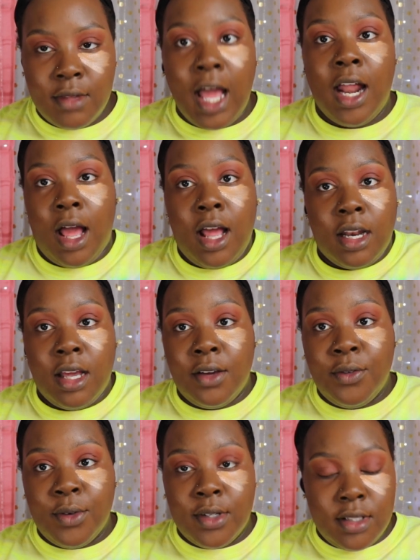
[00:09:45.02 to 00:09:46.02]
I like
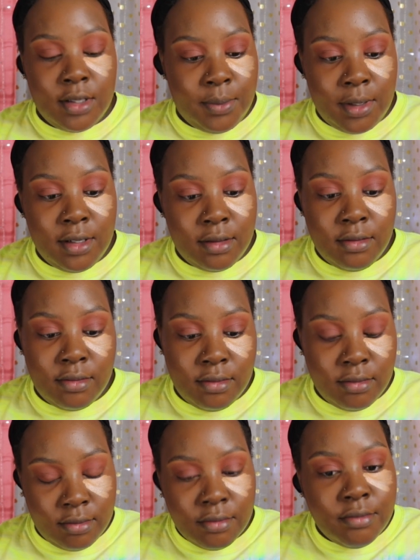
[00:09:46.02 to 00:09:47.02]
for it to be
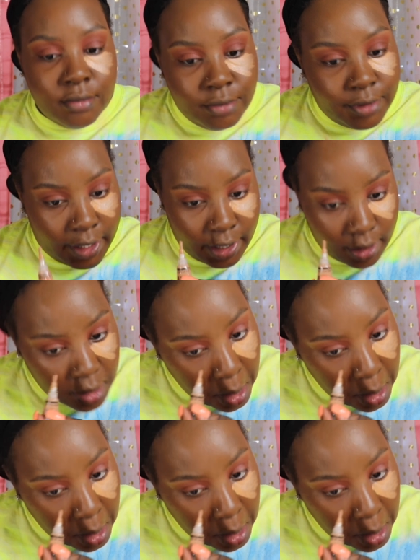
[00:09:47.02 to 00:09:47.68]
bright.